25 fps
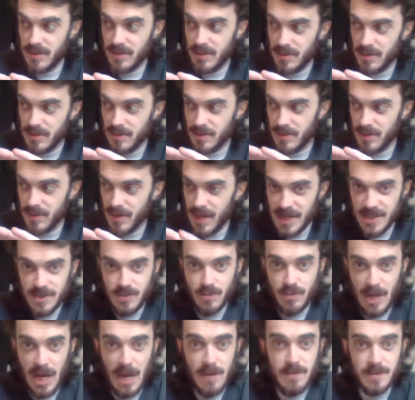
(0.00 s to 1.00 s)
The
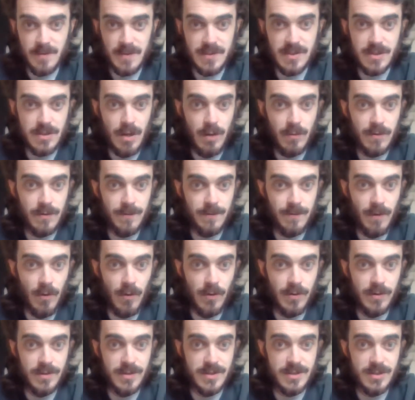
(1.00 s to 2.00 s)
national game has been sold to
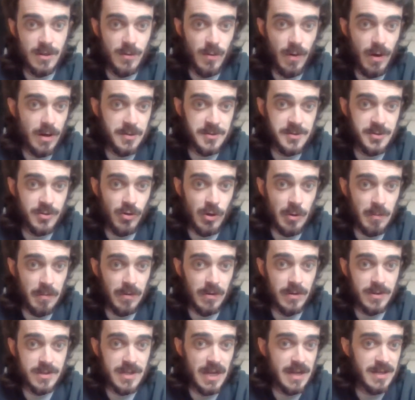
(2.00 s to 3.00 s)
foreigners who are
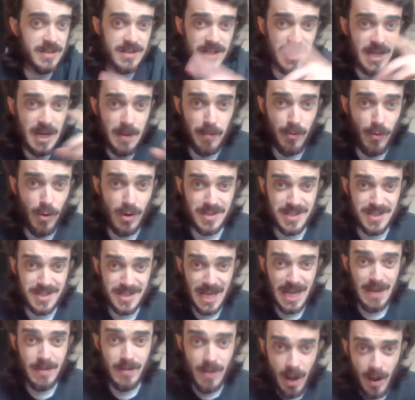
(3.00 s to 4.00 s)
unscrupulous, and ticket prices
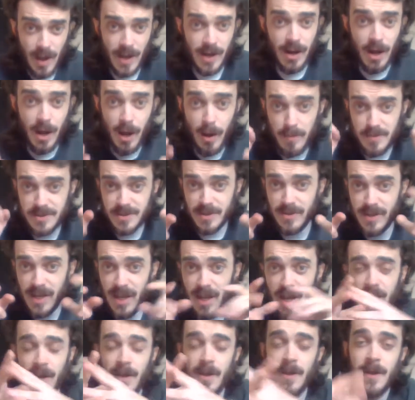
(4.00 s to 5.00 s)
keep going up. So
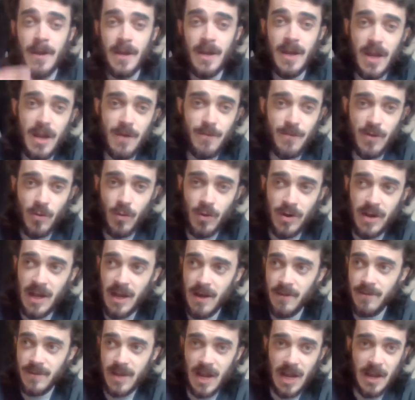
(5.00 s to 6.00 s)
yeah, if you want to
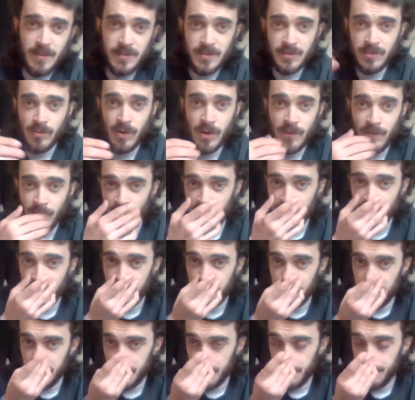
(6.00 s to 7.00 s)
have games on the road for
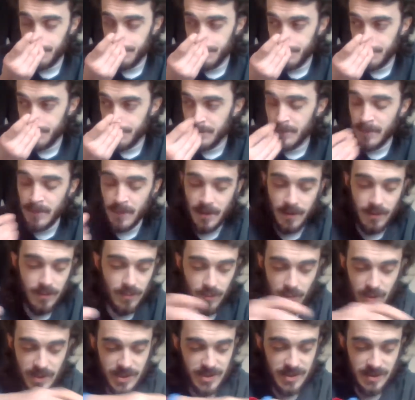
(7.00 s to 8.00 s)
England,
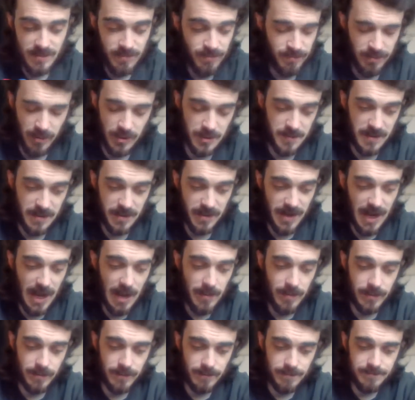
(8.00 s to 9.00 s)
which possibly could
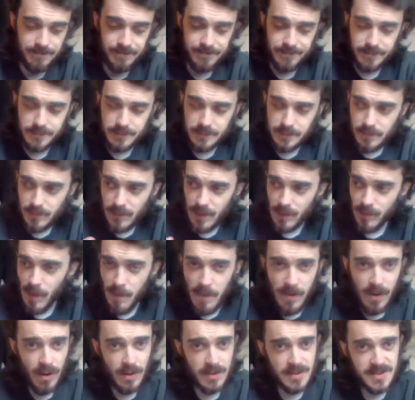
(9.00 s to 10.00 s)
happen.
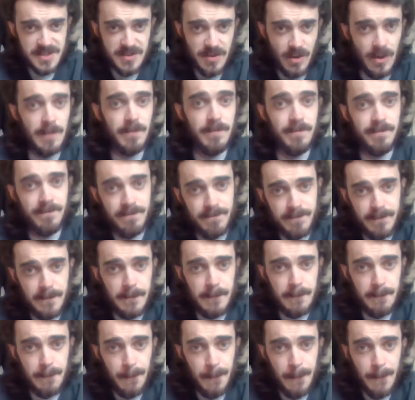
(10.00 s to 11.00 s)
Remember last time,
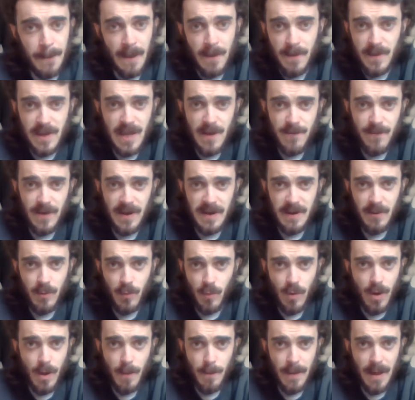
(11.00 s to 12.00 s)
the FA
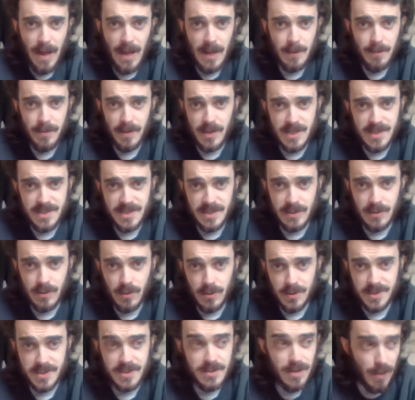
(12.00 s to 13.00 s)
weren't paying policing
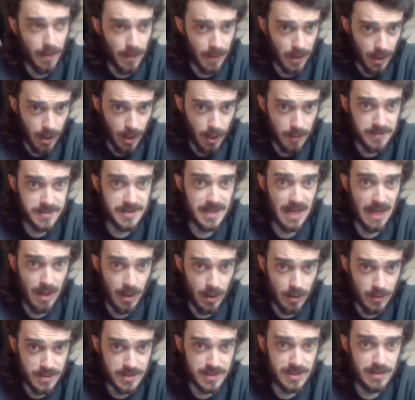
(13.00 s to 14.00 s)
costs. The clubs that
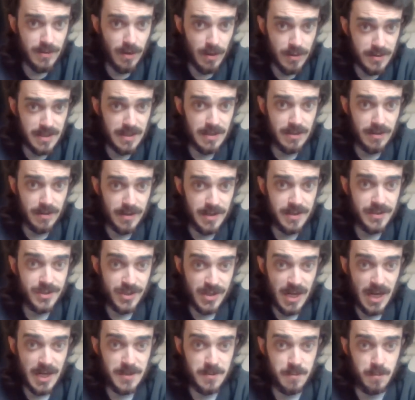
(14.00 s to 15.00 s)
hosted those England
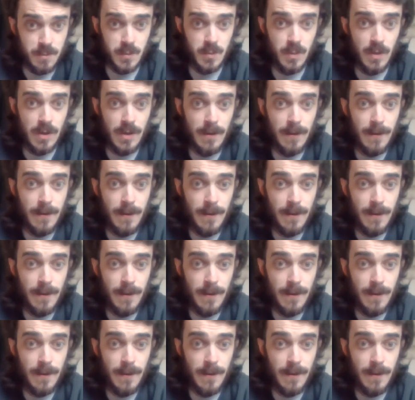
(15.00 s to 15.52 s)
internationals were.